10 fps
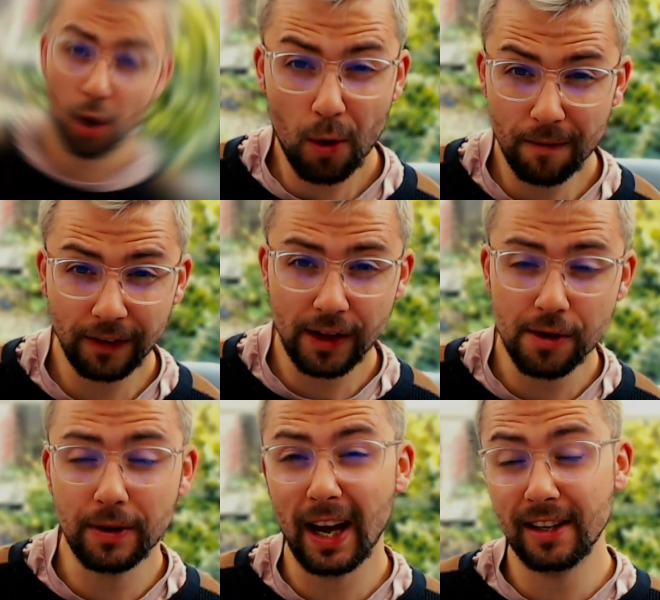So hopefully
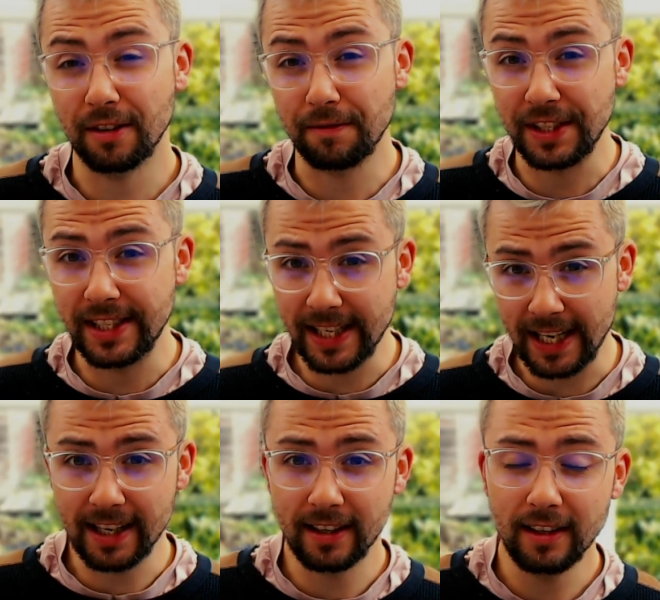you guys have
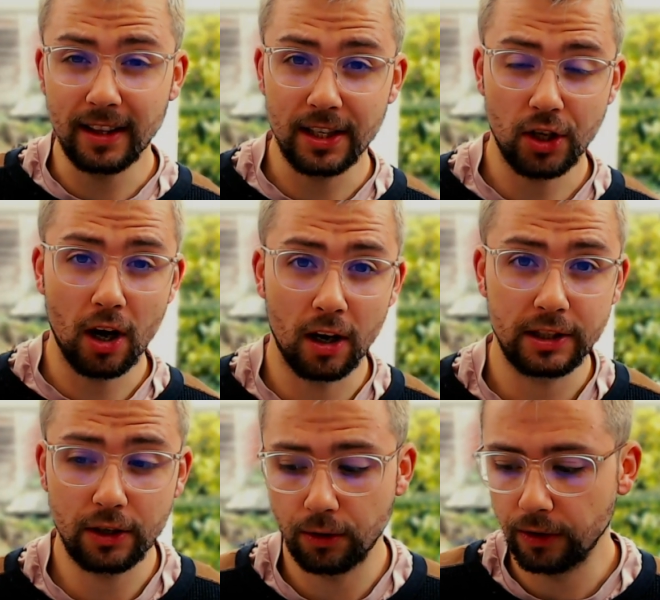seen this
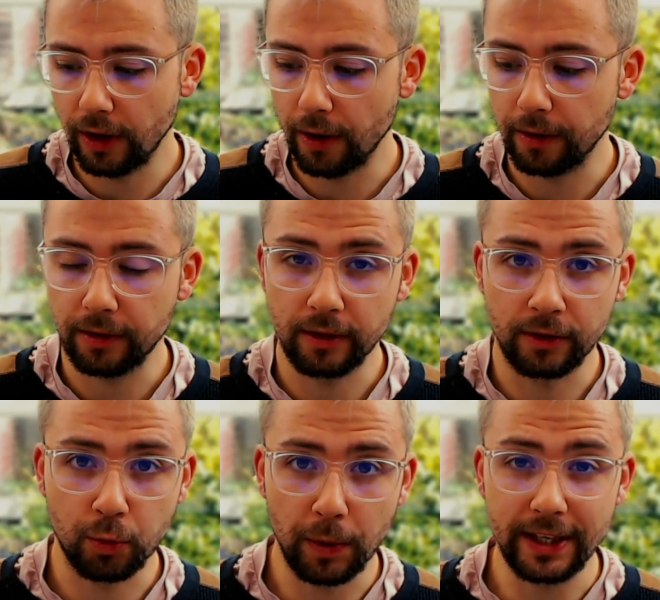article that
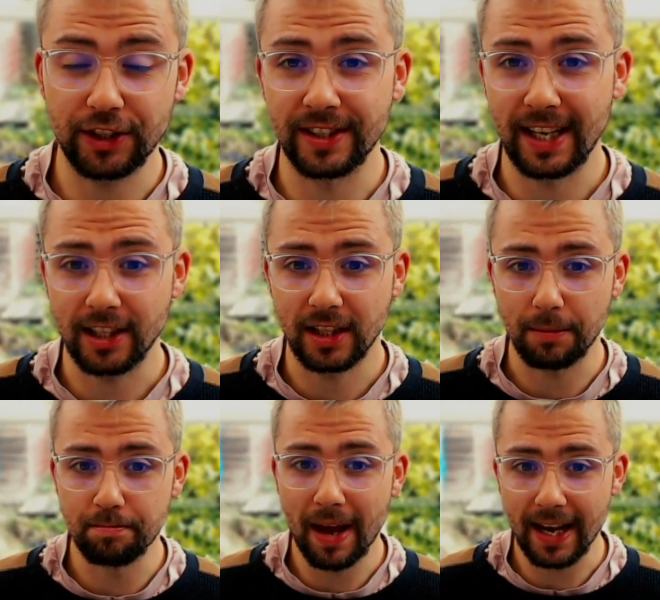Twitch has
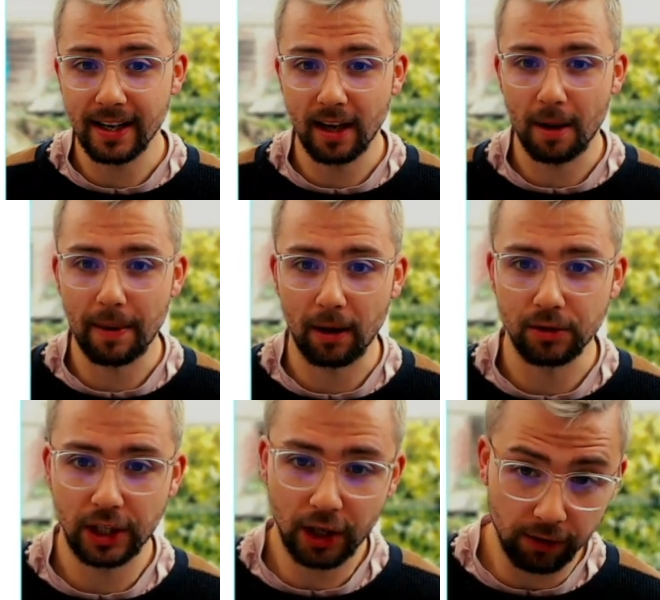actually made
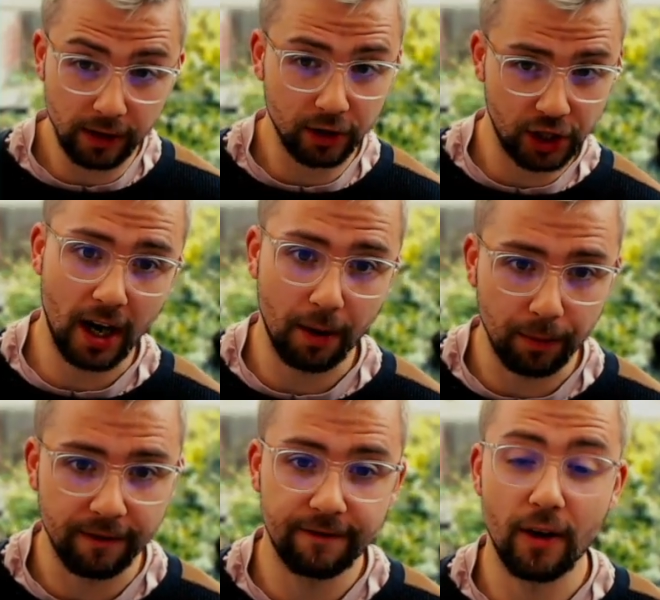about securing your chat
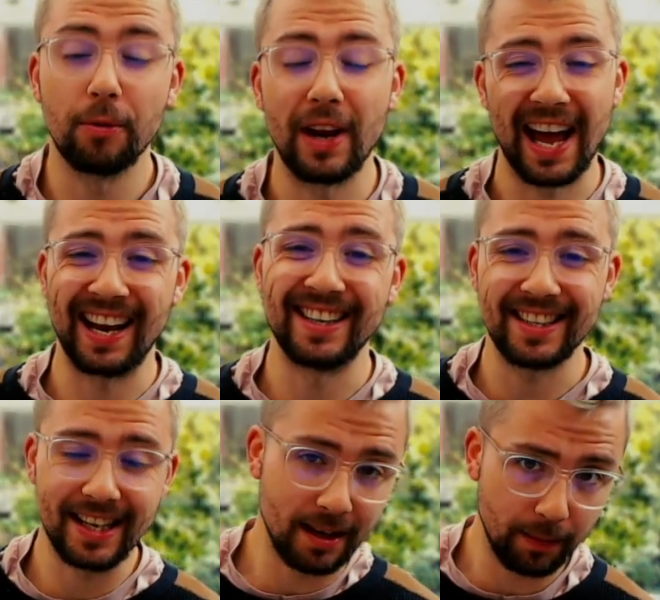with phone
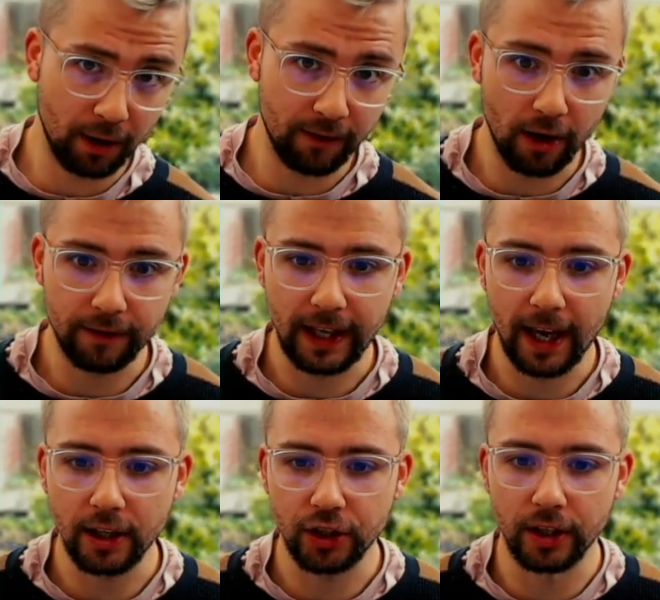and email
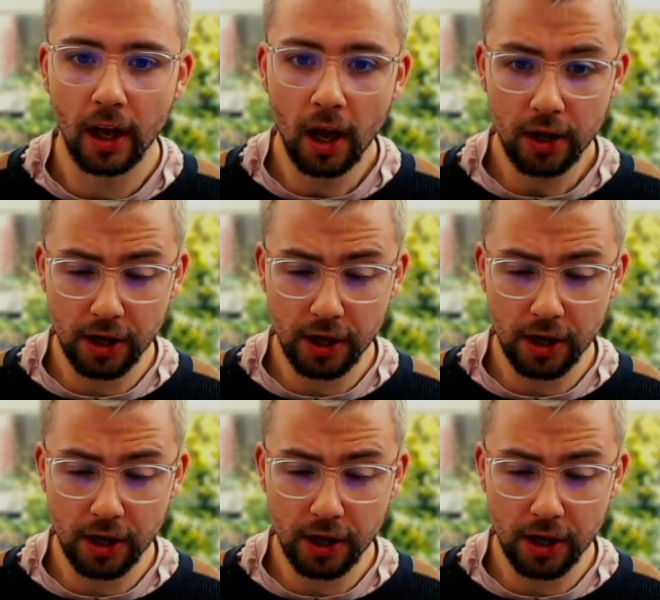verification.